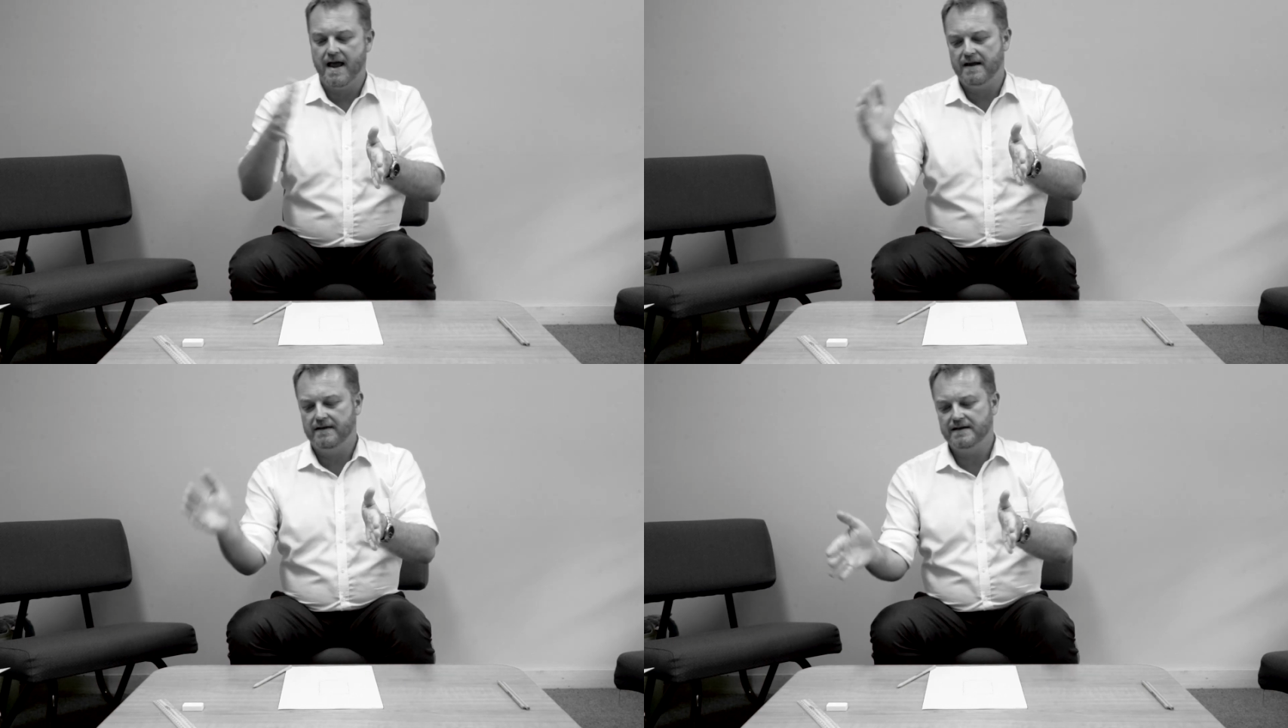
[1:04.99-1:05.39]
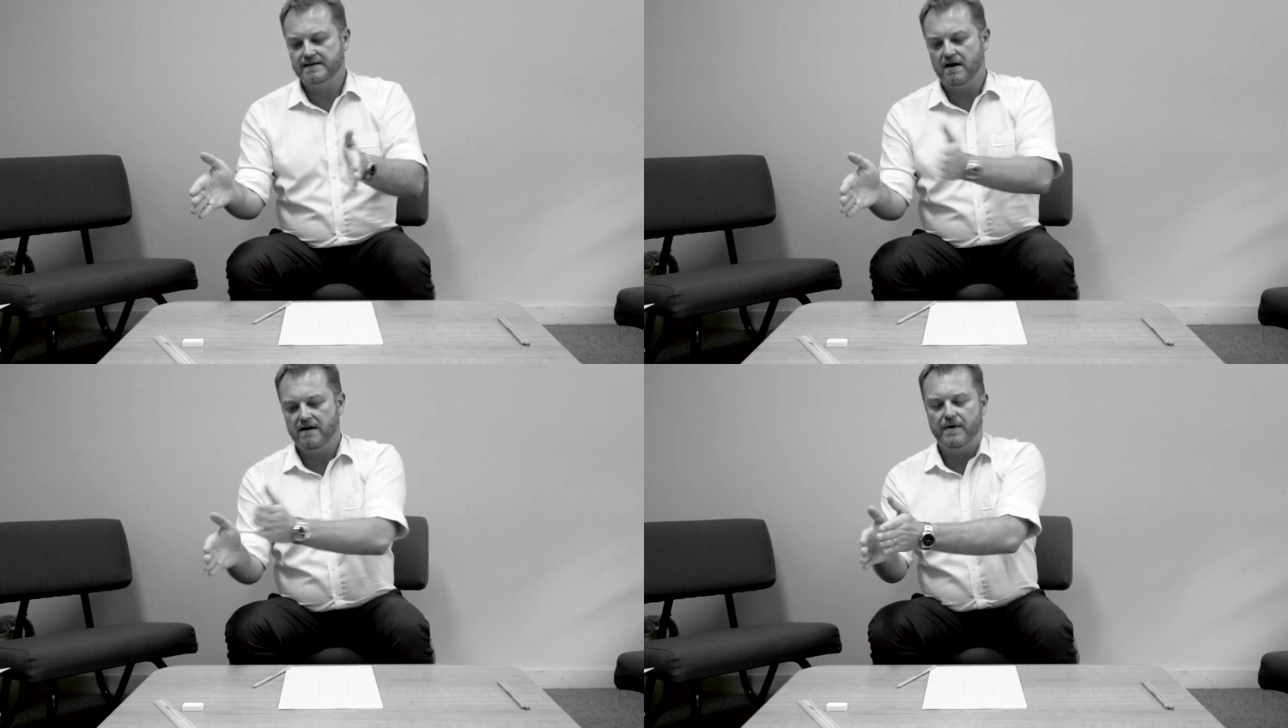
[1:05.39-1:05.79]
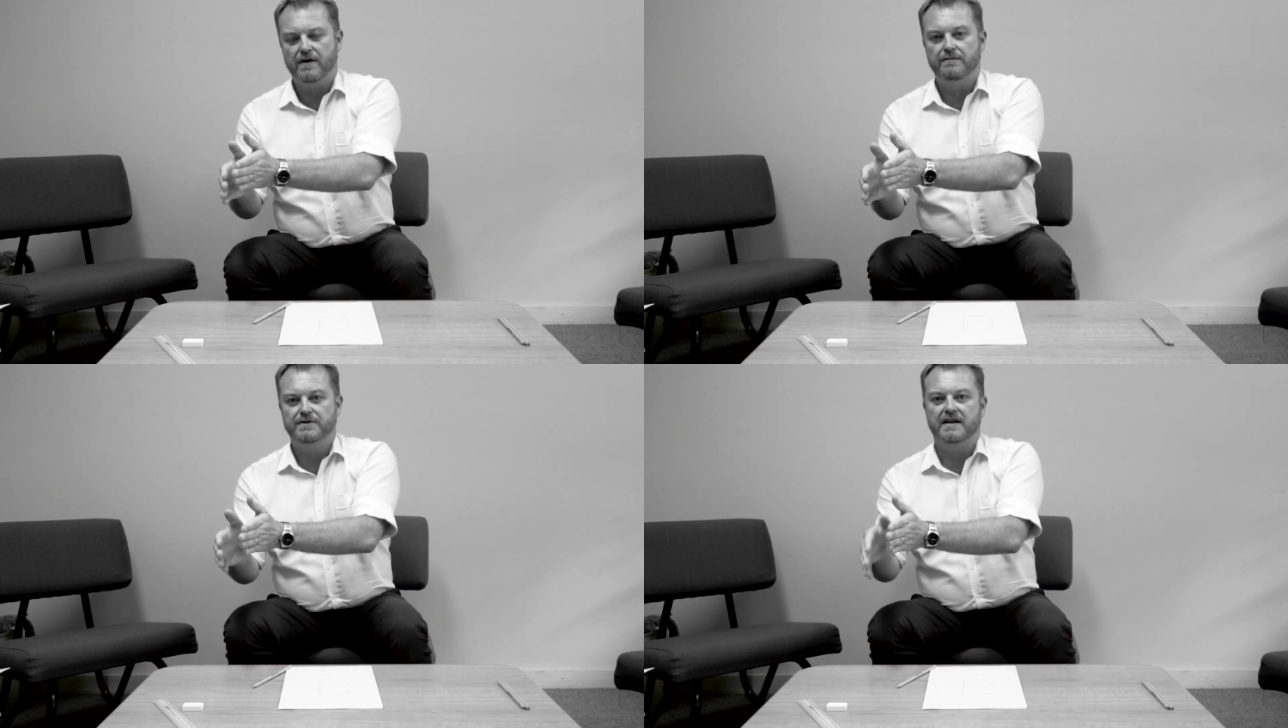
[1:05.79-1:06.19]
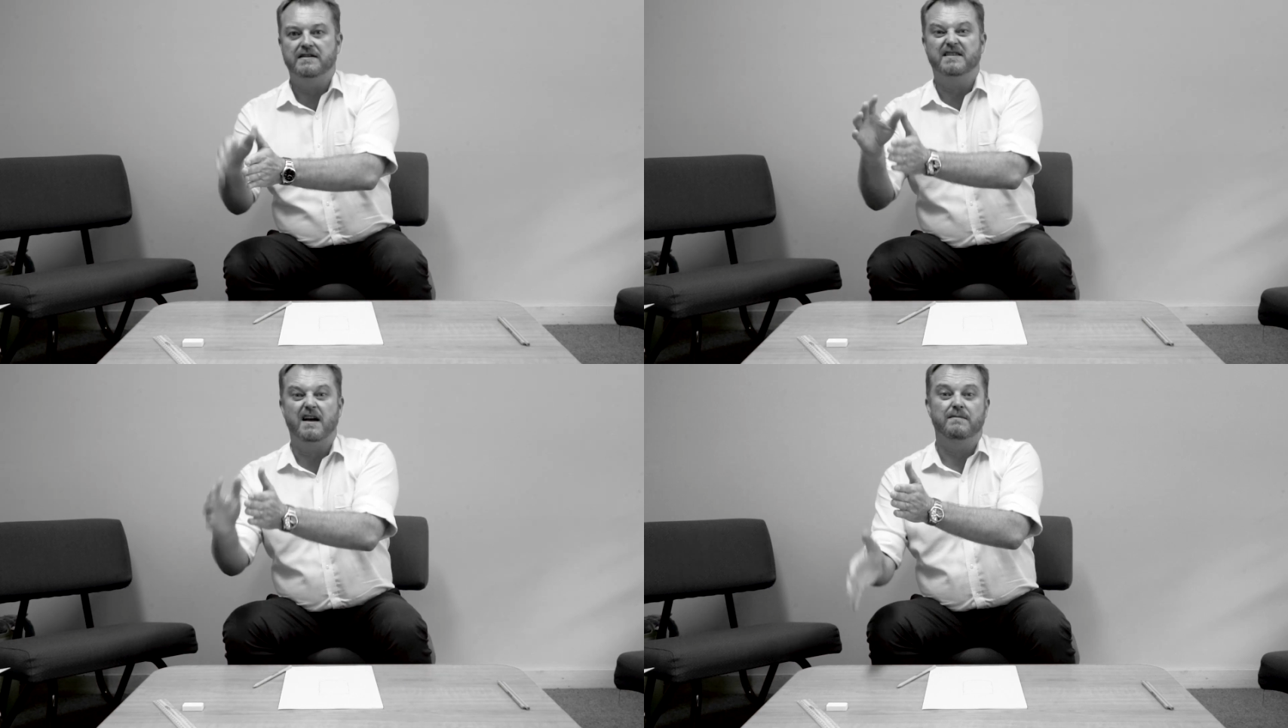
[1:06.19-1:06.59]
and this side of my object
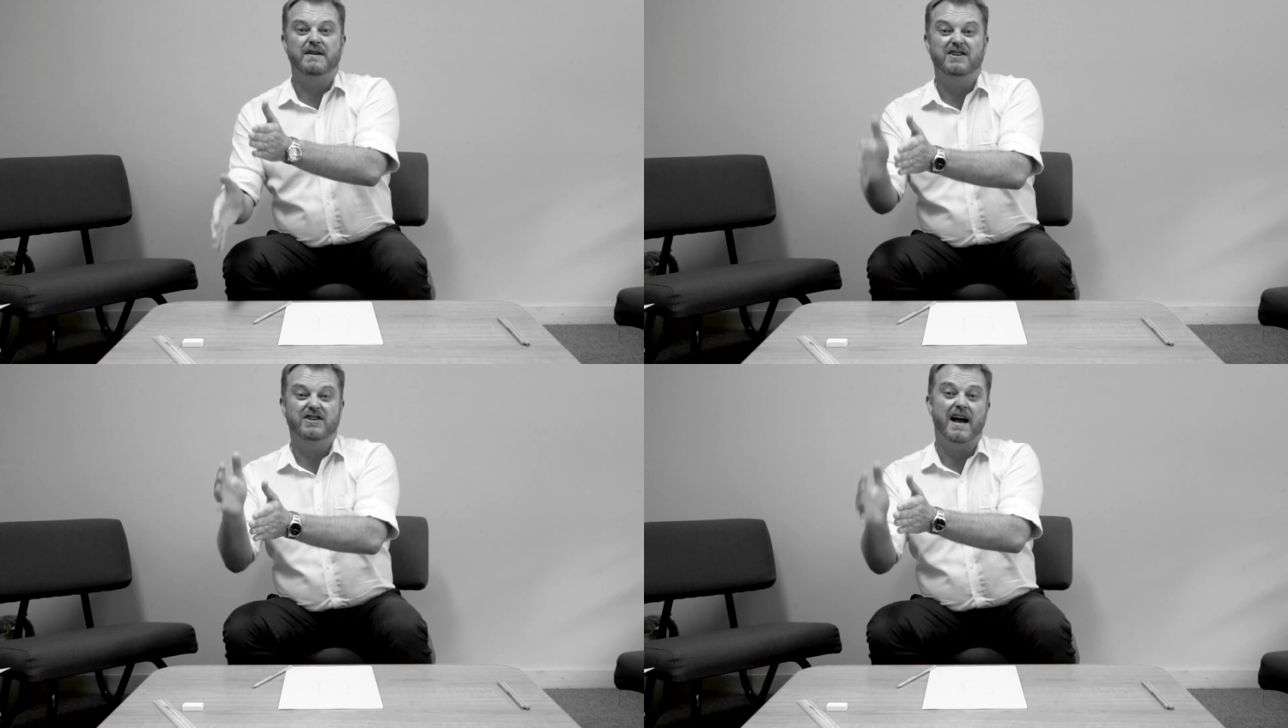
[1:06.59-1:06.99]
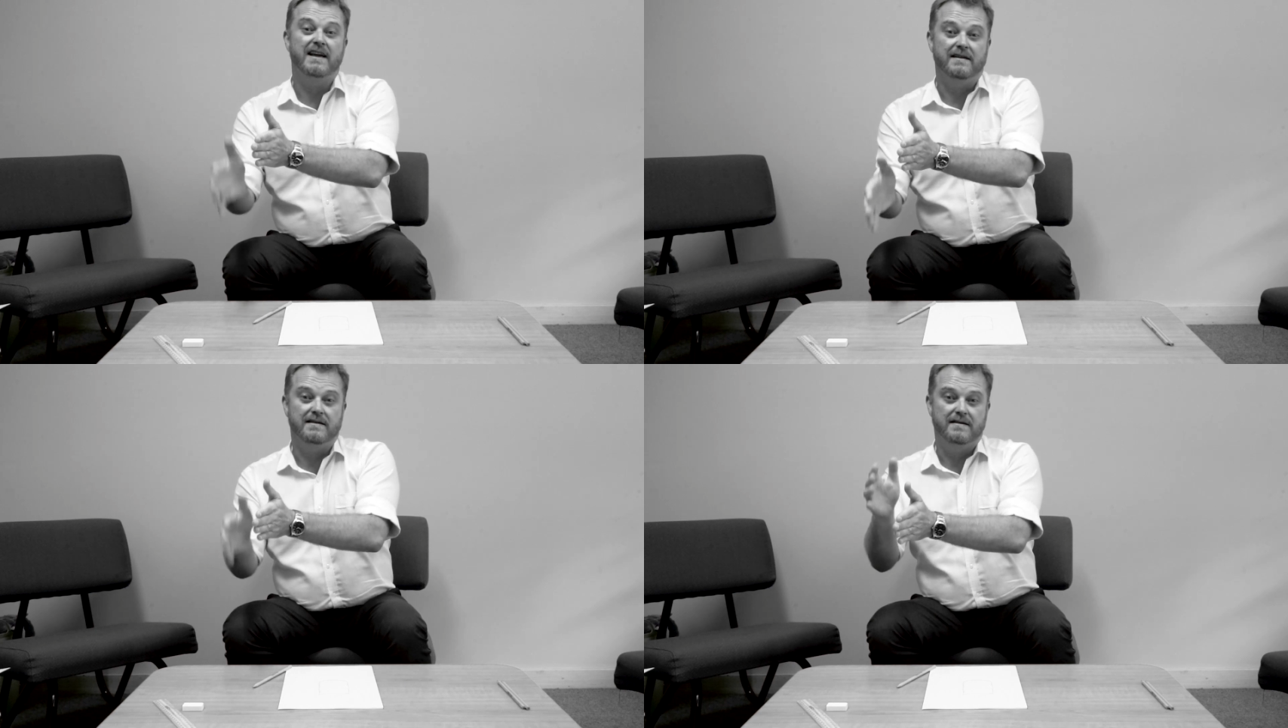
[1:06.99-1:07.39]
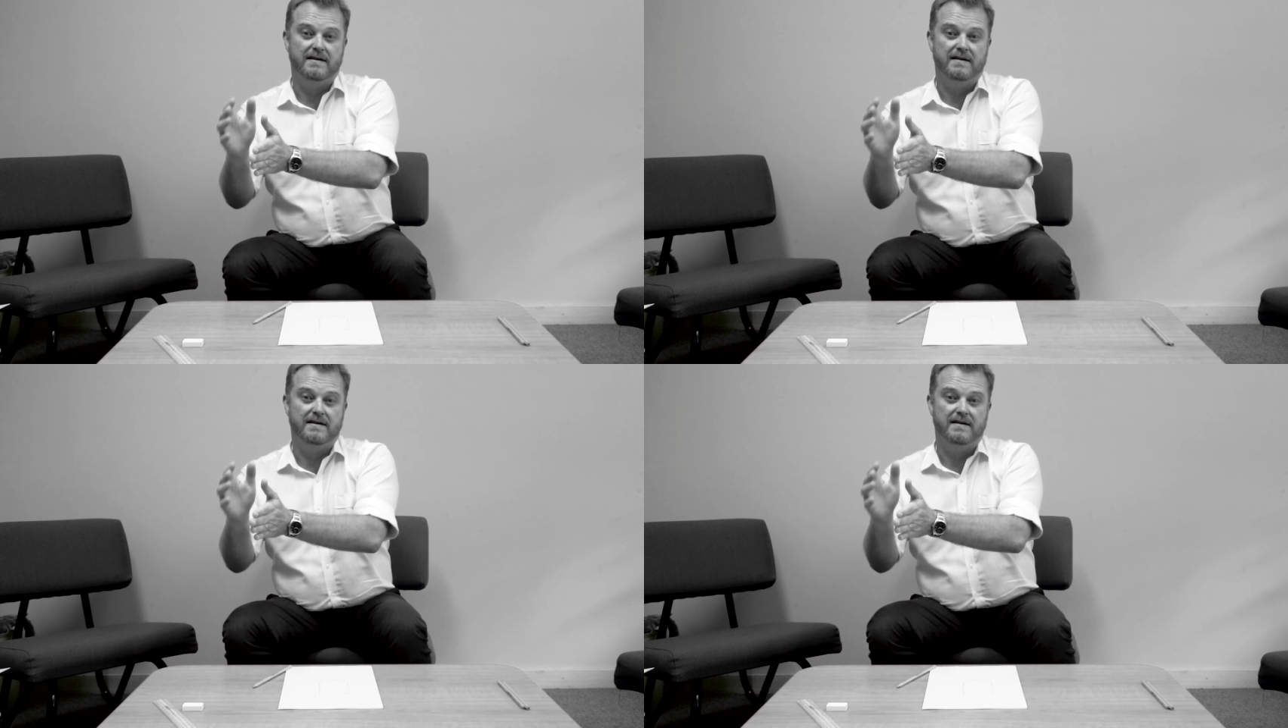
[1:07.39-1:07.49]
is going to be shaded